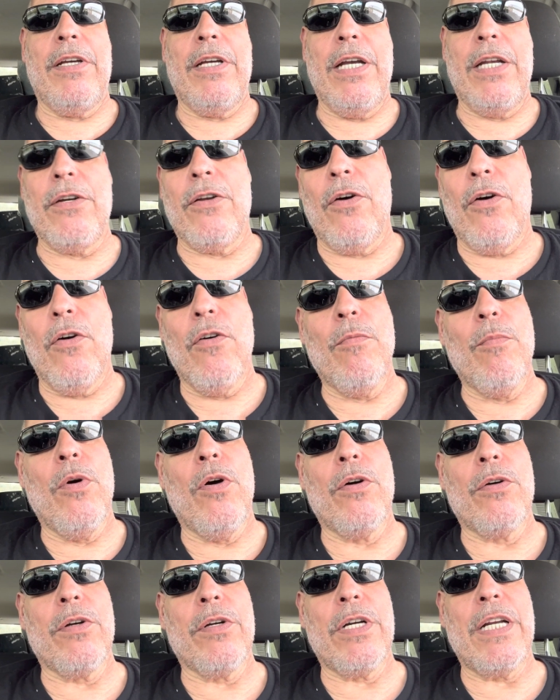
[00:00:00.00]
and the
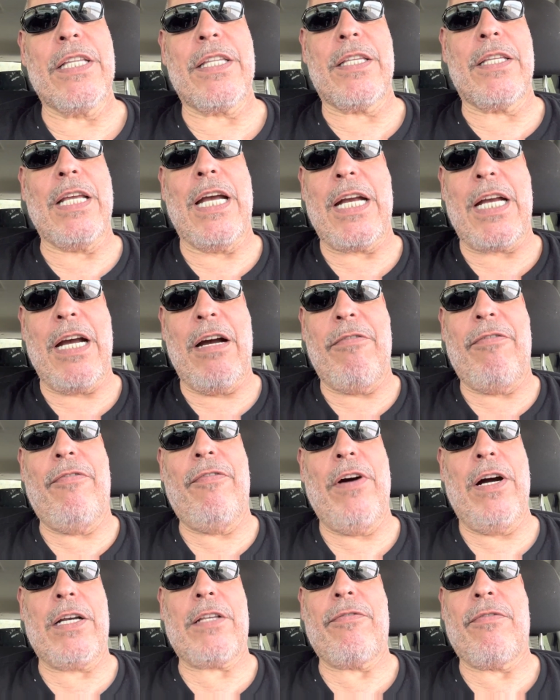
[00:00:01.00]
homeowner that, that got
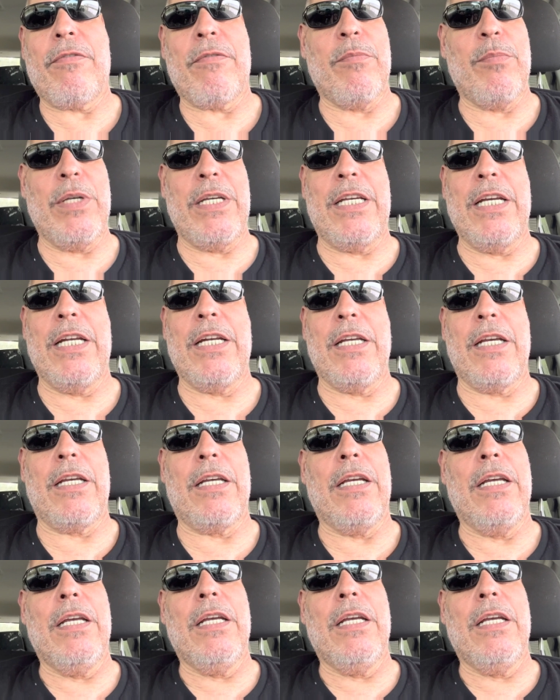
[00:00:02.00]
fucked from the beginning,